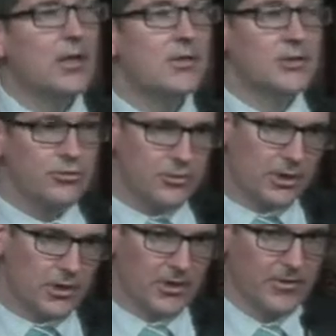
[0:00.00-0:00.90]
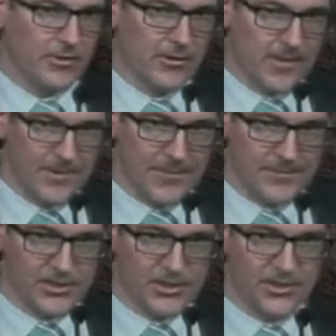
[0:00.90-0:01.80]
Do talk about your IP
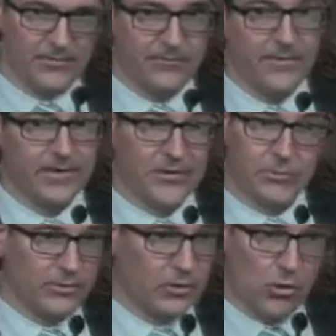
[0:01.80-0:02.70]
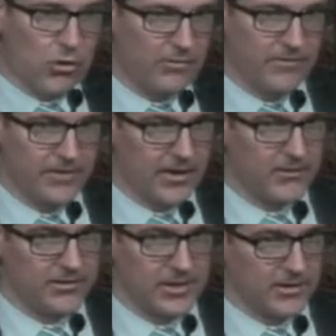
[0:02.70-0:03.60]
position up front. That's where the core of the value
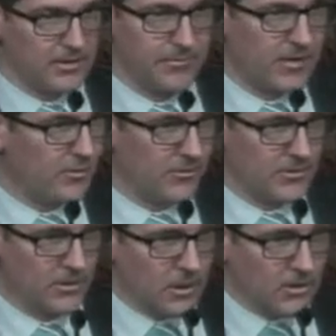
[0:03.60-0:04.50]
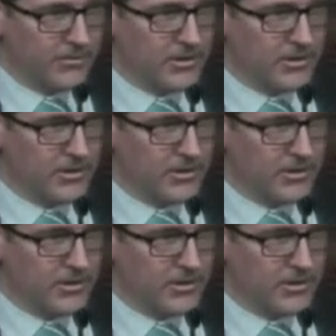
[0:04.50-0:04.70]
is likely to be in almost all of these